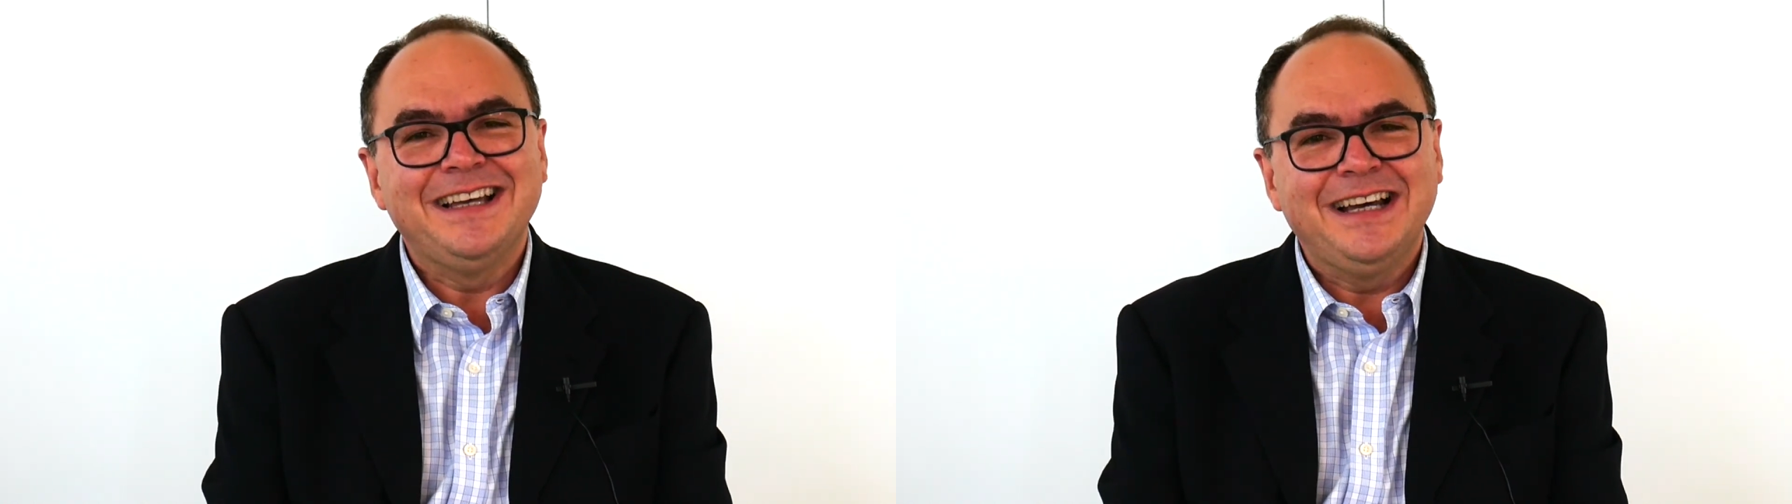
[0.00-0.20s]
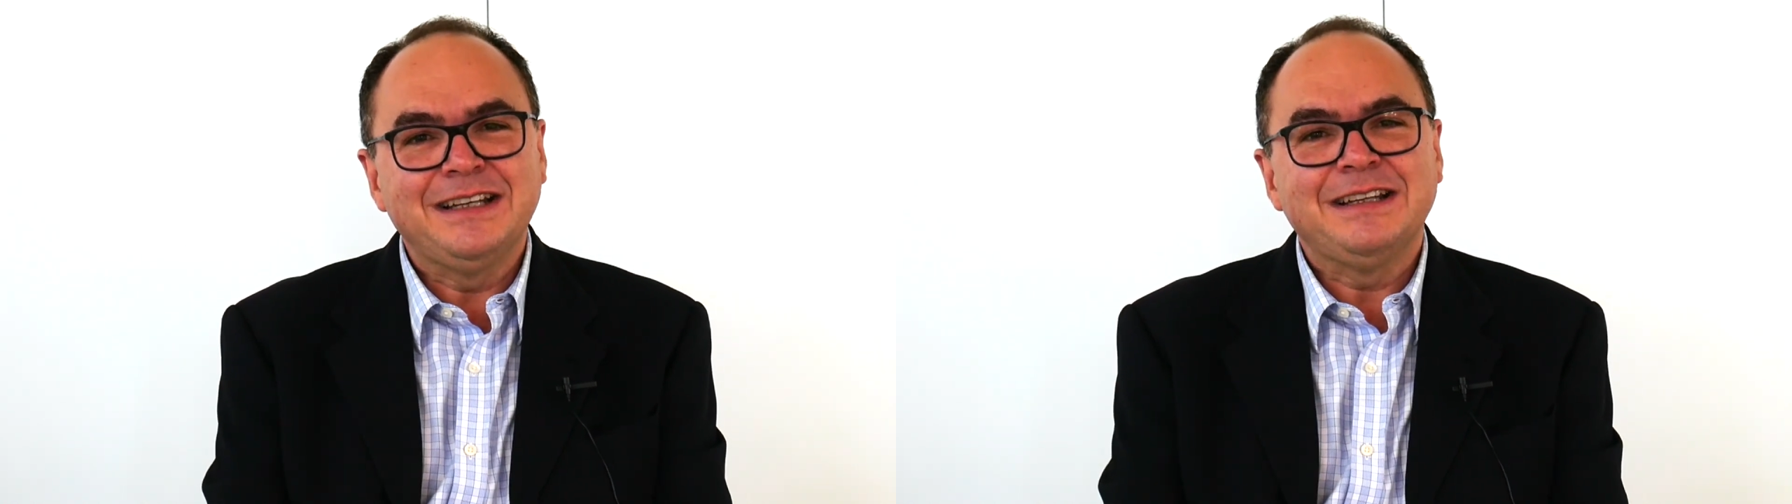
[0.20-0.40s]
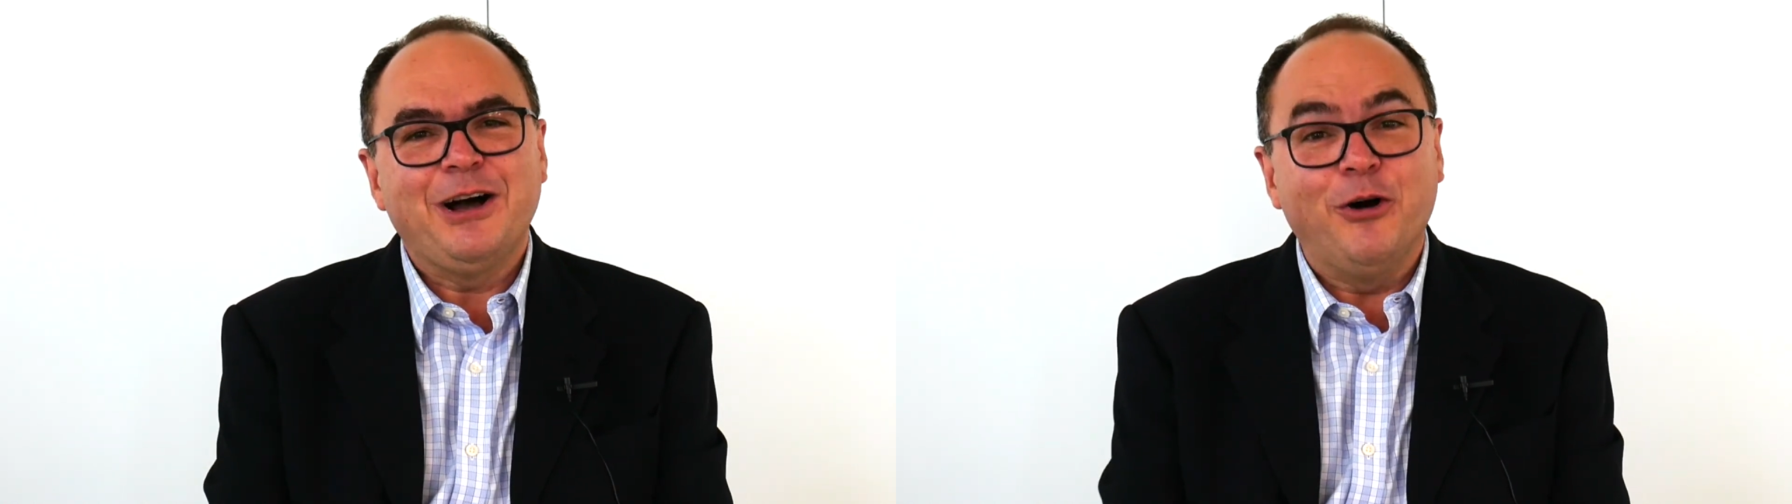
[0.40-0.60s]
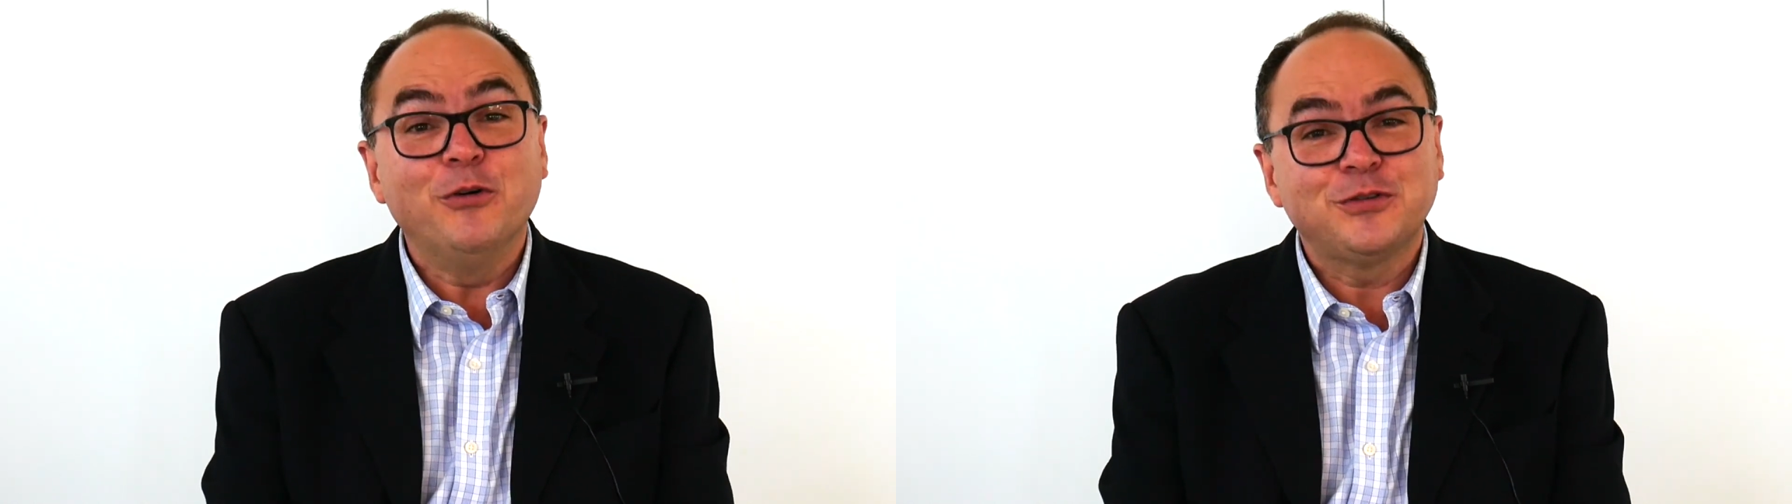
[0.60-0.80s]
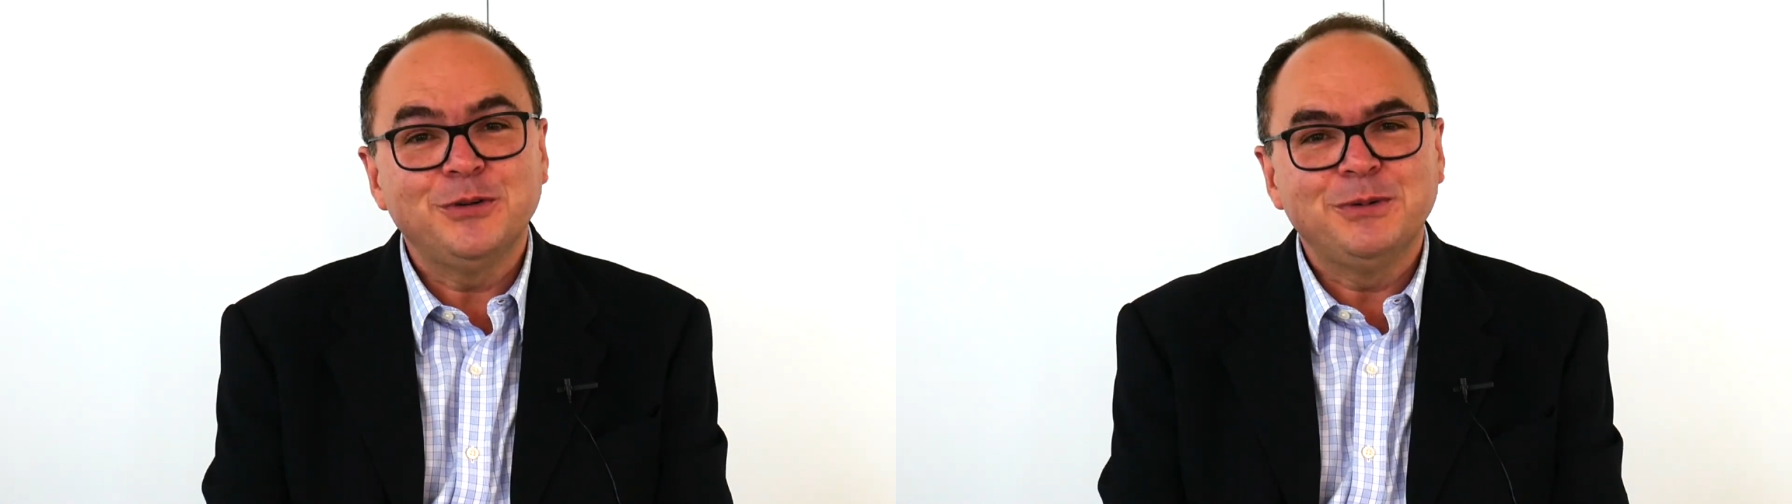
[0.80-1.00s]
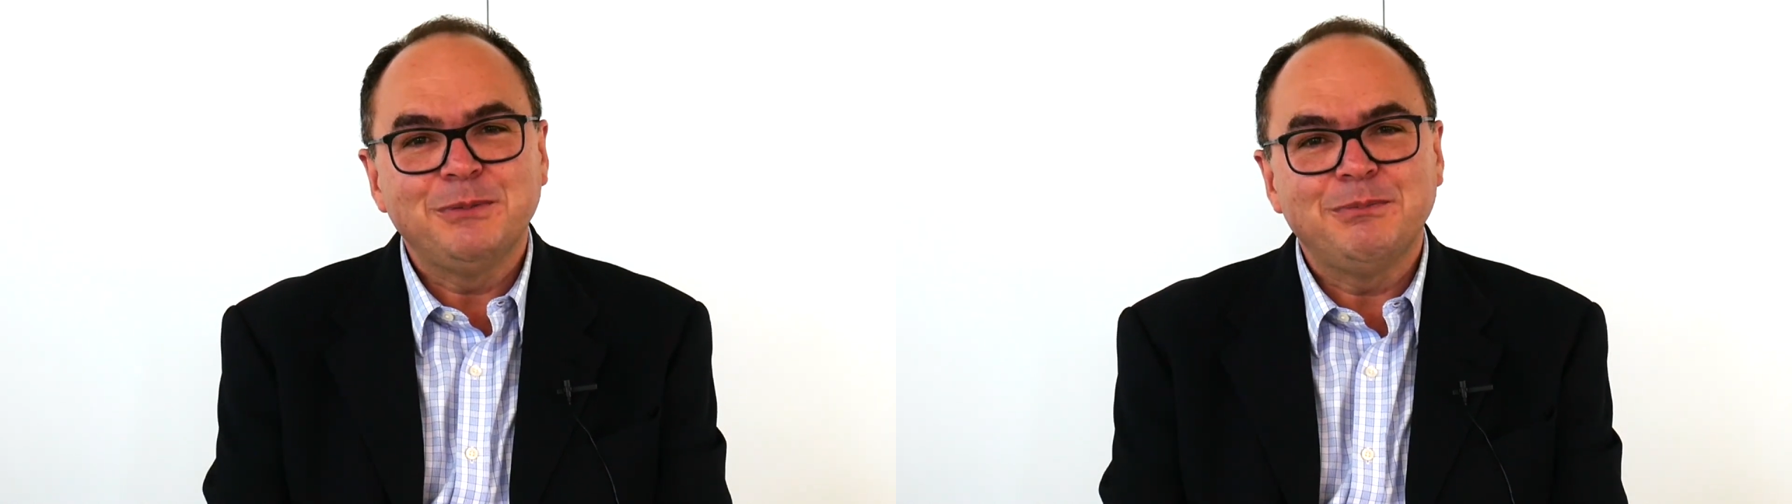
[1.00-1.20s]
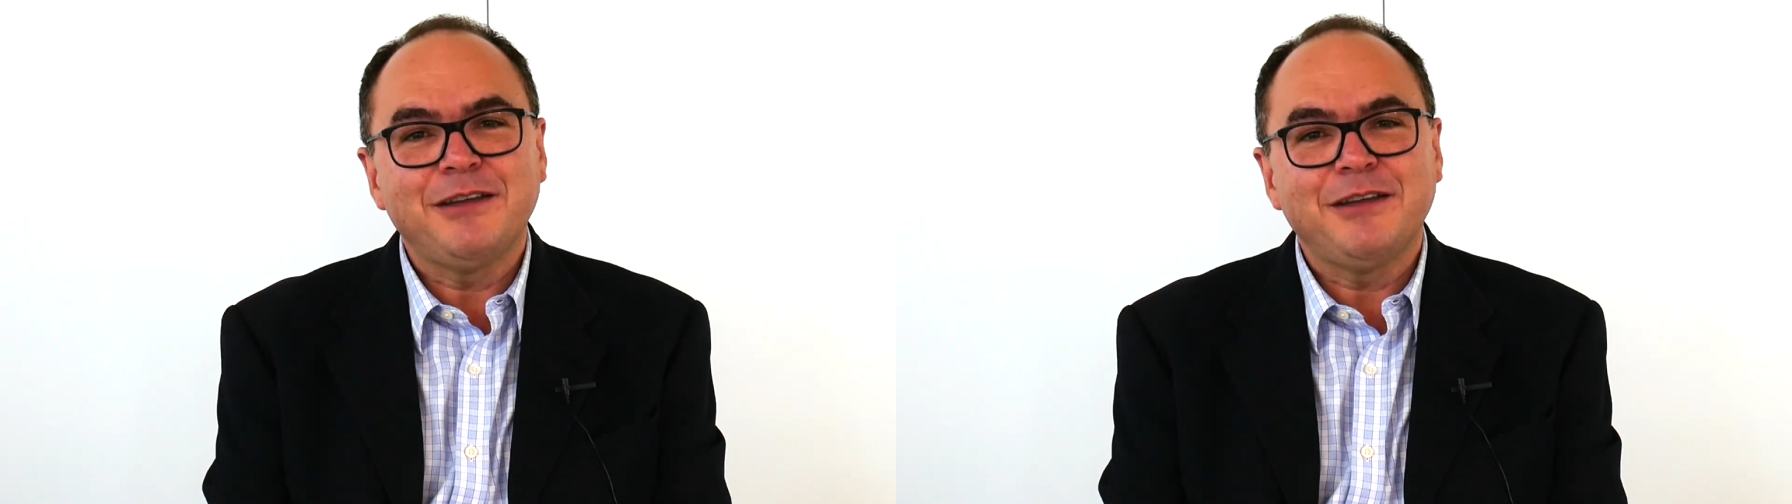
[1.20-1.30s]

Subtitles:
done also